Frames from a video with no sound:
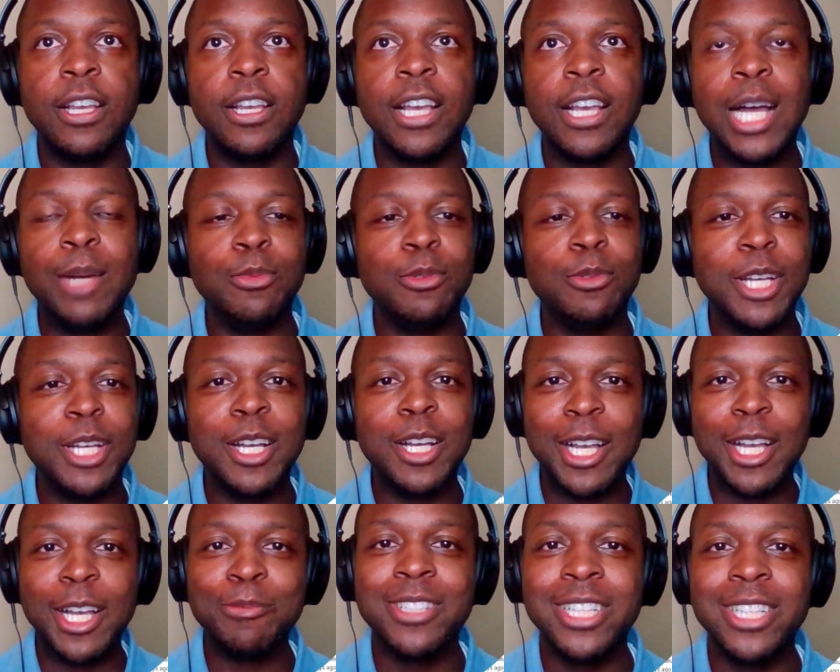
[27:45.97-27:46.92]
I'm
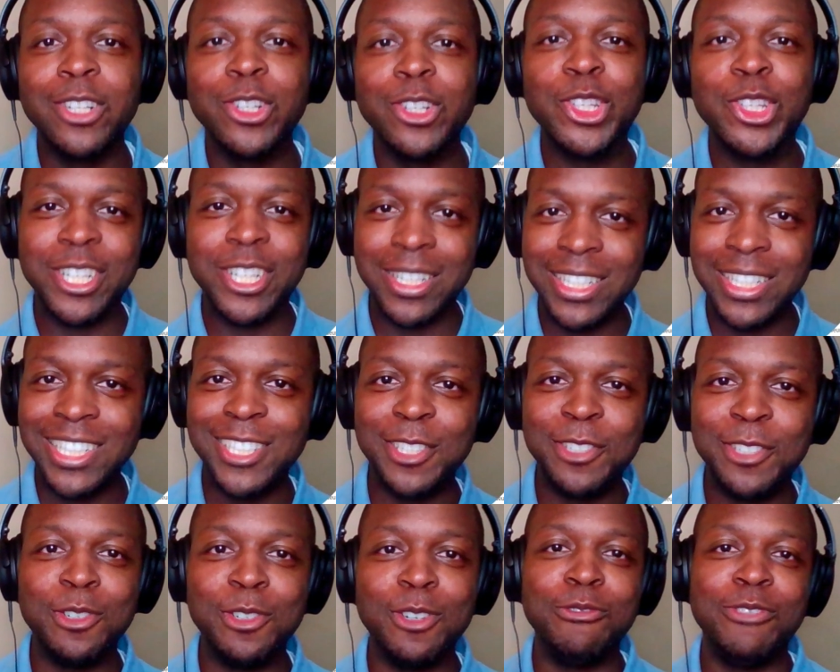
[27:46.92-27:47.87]
I'm clearly going to need to
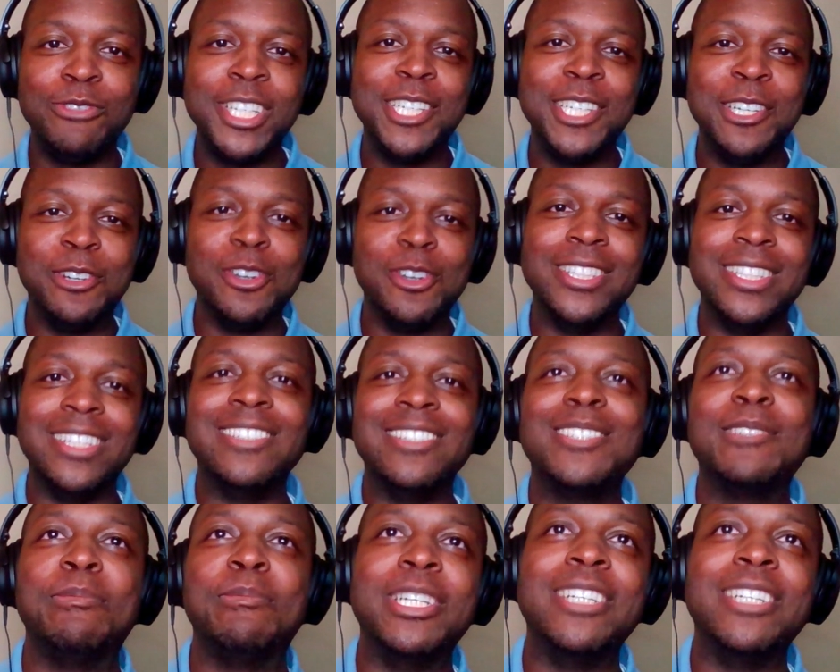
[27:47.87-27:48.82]
do a video on
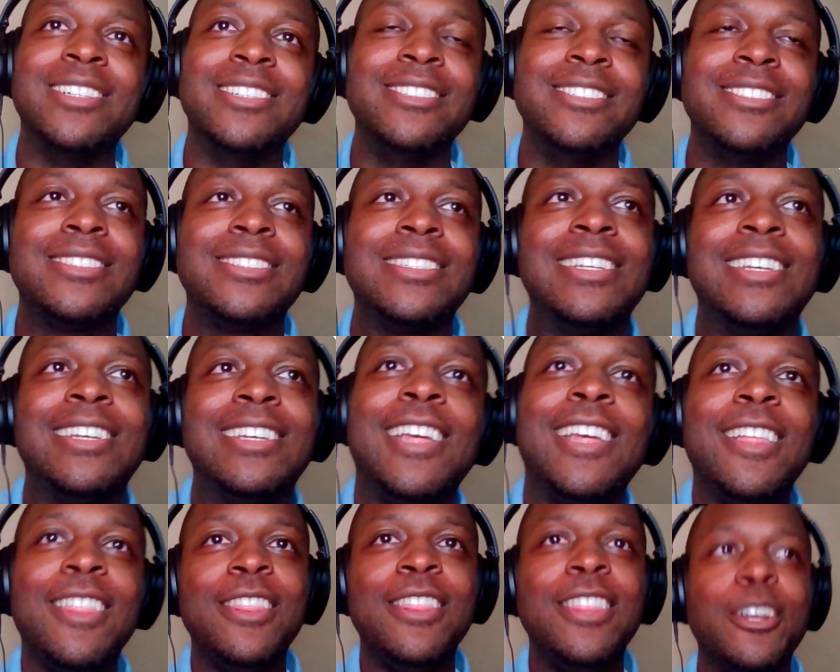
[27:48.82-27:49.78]
this because
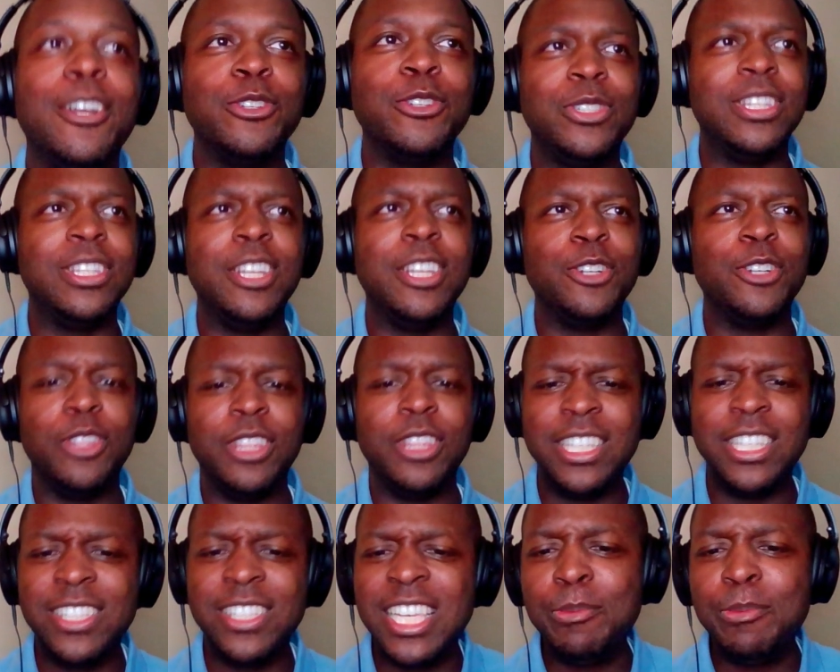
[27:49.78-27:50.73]
there's there
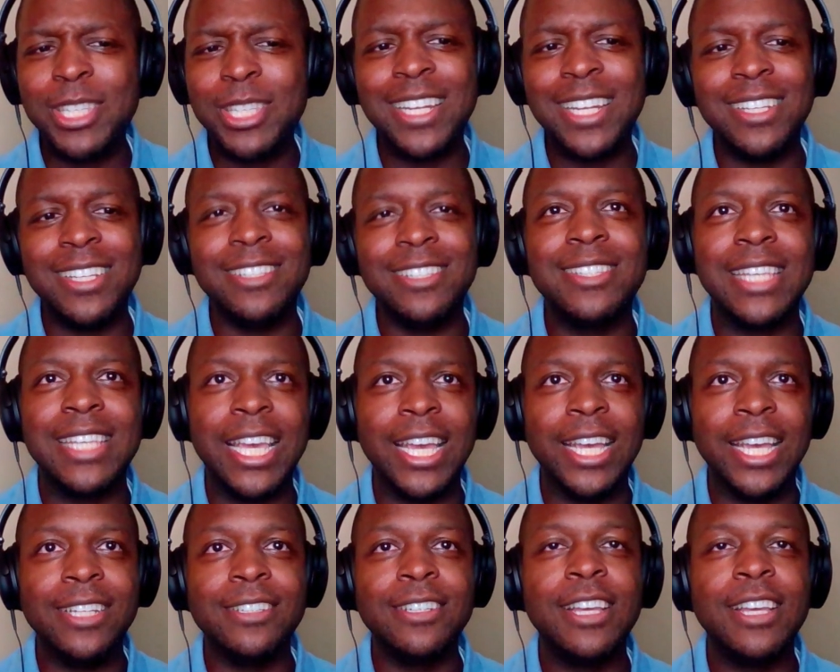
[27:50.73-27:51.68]
this keeps getting
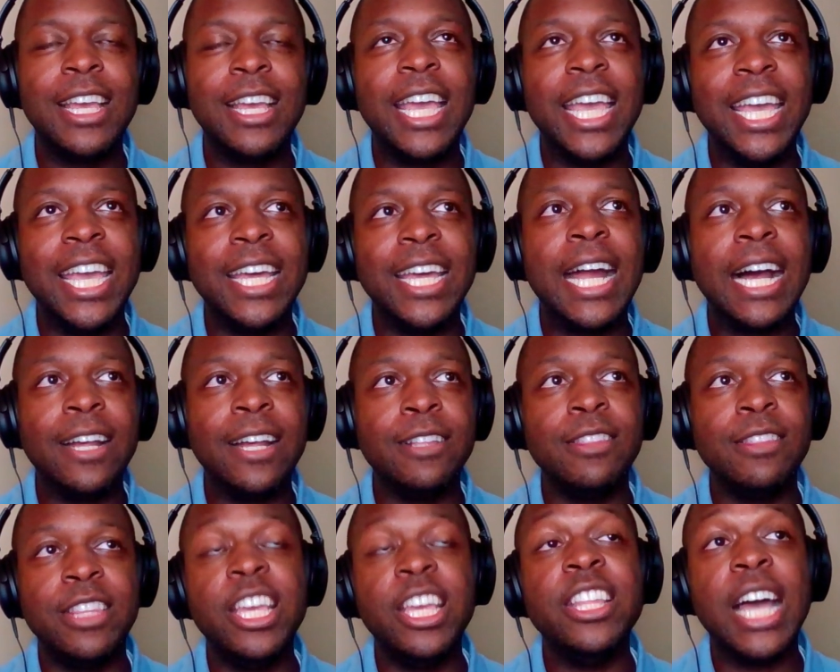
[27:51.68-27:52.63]
said, and I
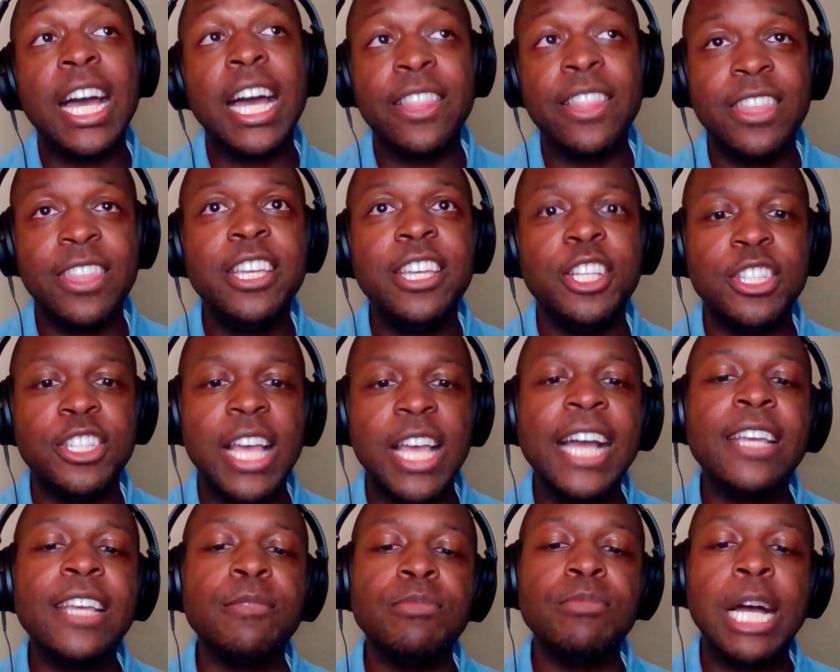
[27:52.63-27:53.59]
it, I think it
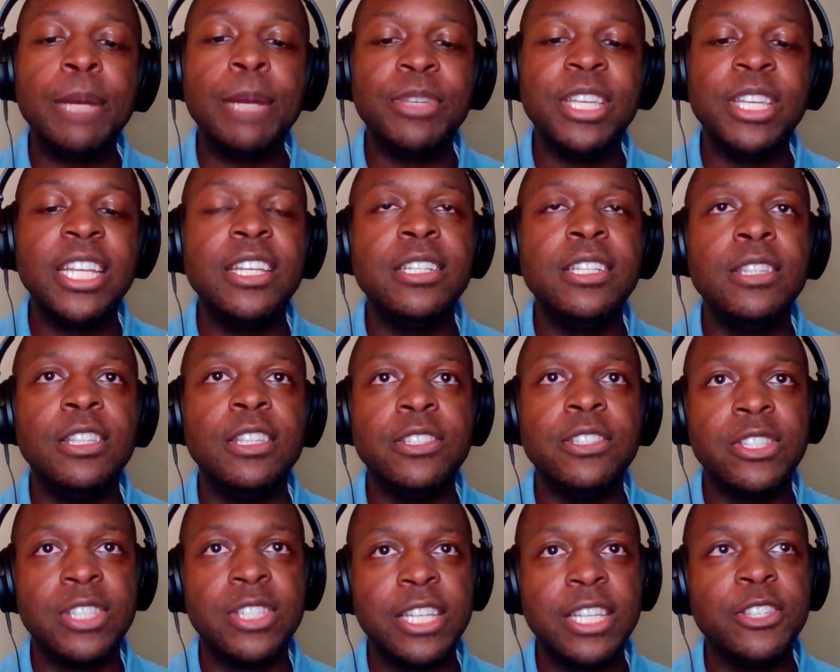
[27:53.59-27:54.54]
I I'm getting the
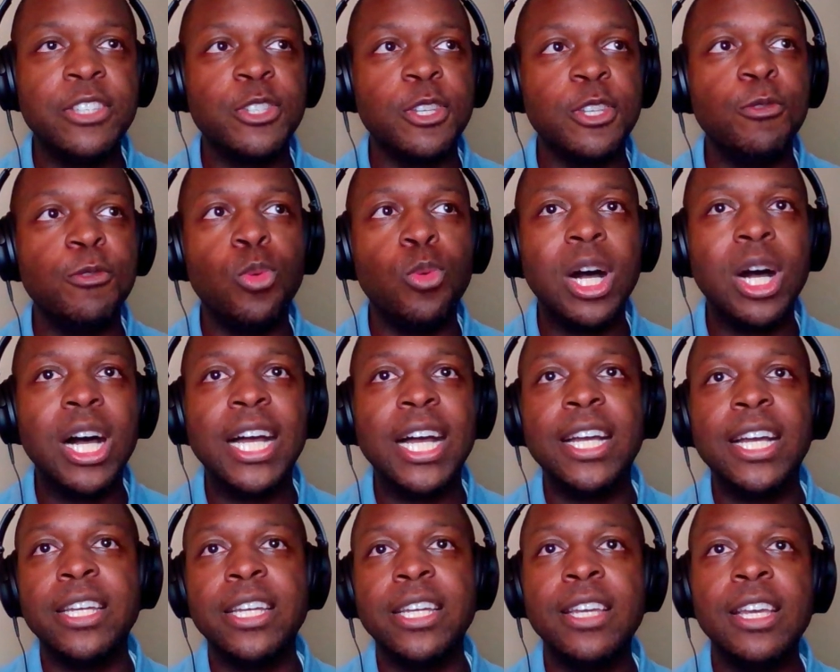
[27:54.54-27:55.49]
sense of
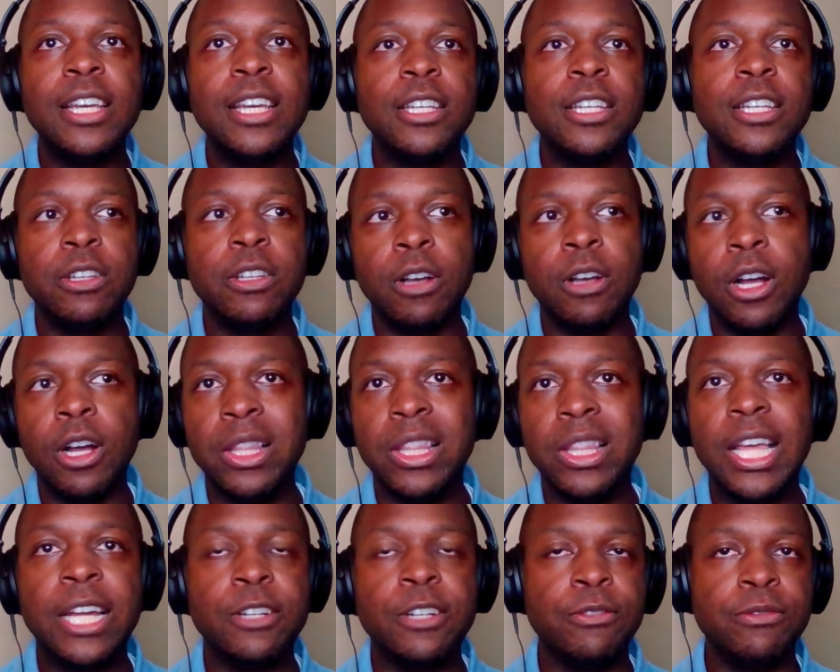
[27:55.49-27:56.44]
why a
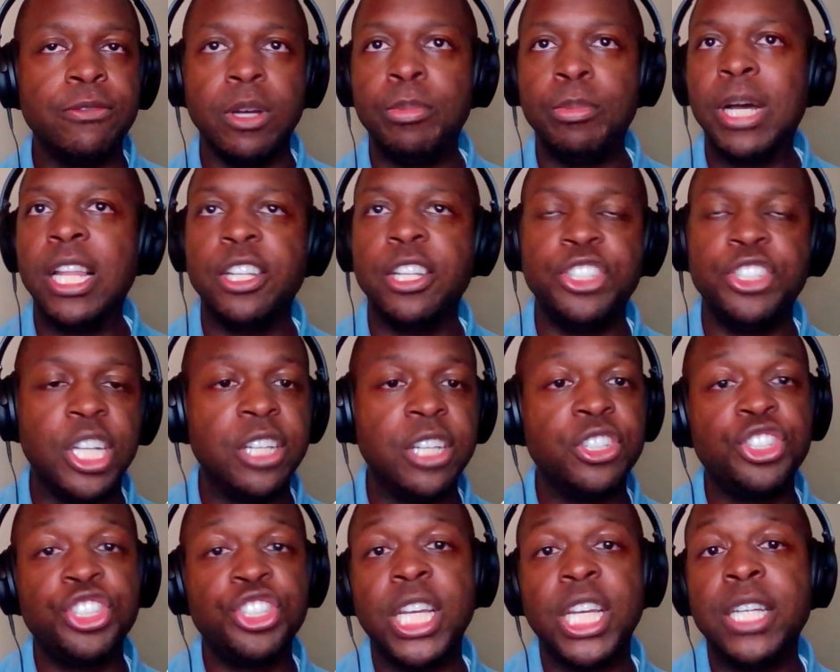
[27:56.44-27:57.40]
lot of
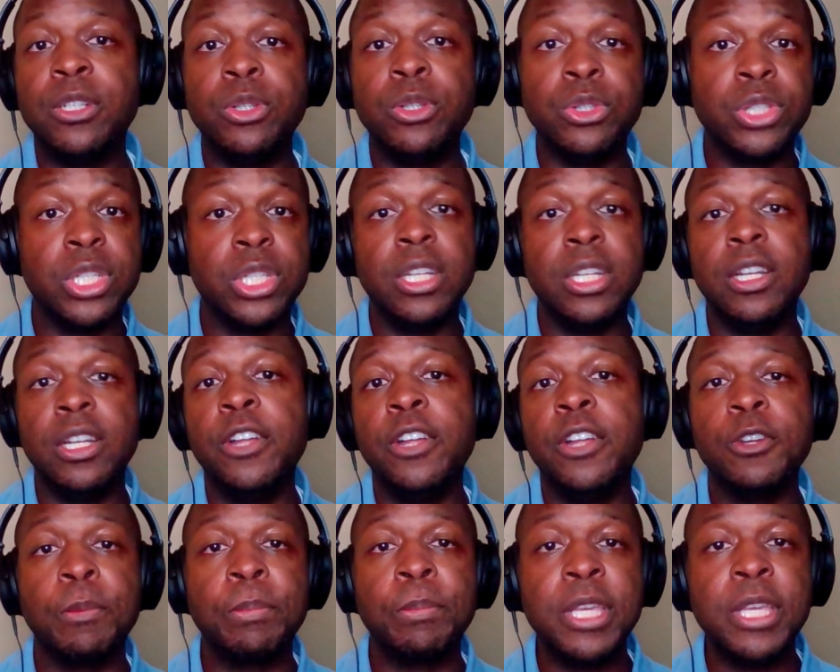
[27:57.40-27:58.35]
apologetics channels and
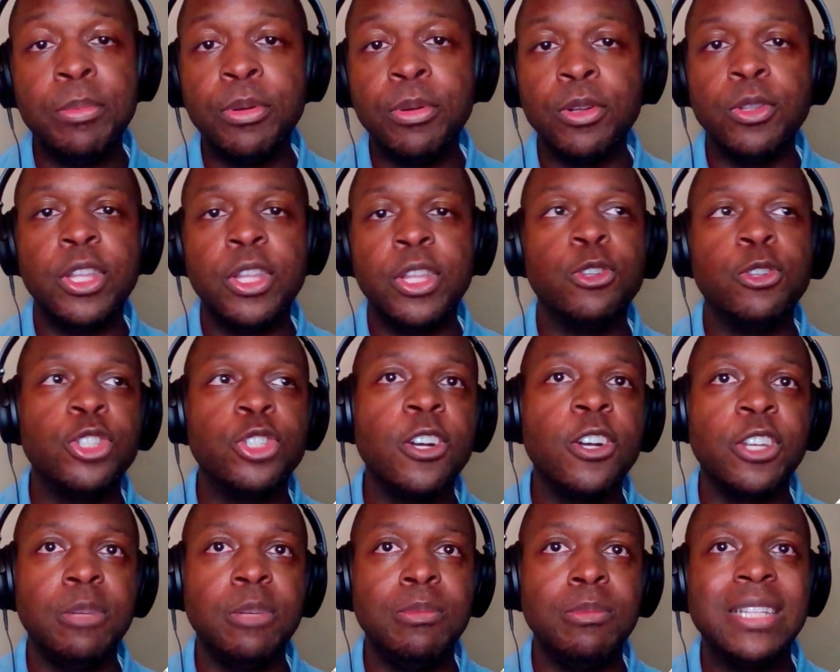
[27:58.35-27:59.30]
other people that are
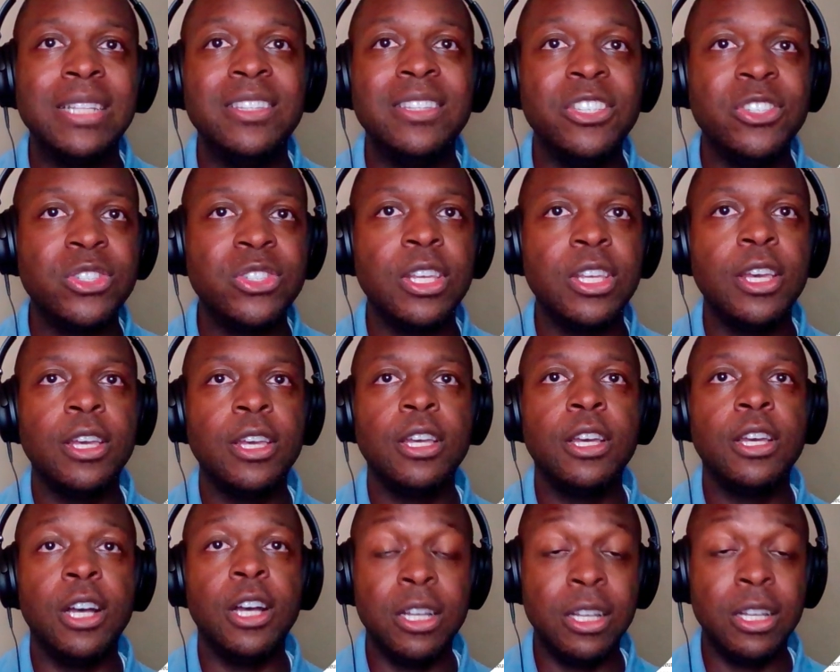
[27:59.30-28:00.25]
talking about this
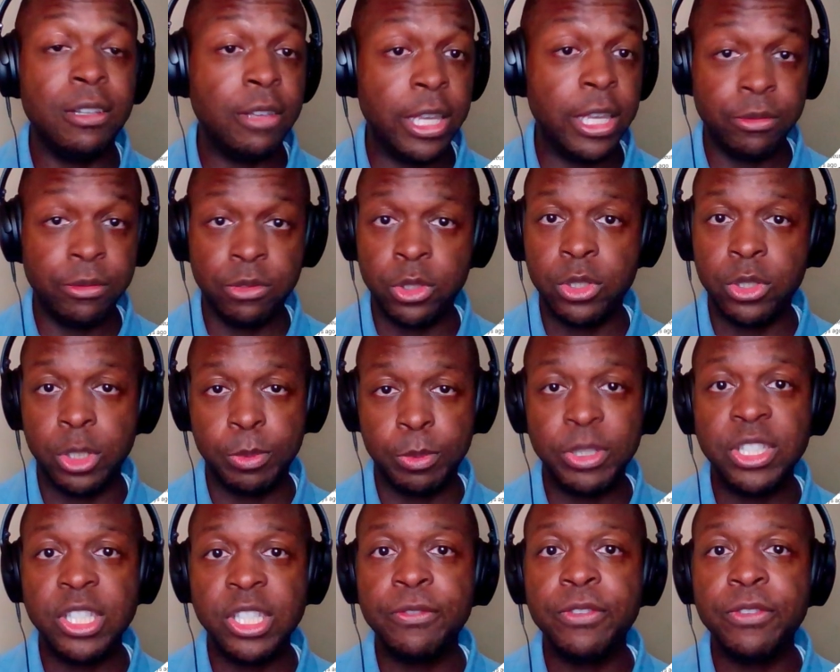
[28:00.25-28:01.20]
uh, and
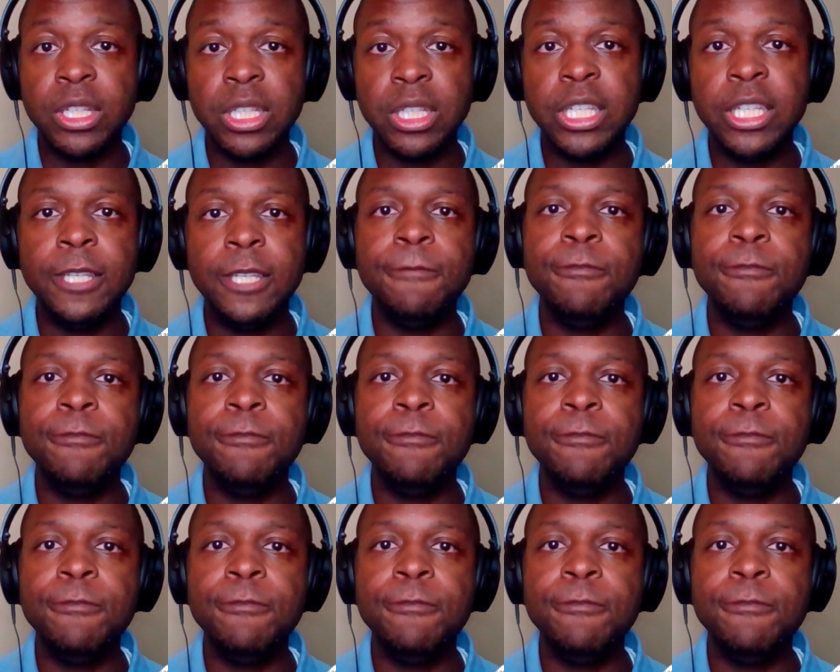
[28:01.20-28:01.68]
specifically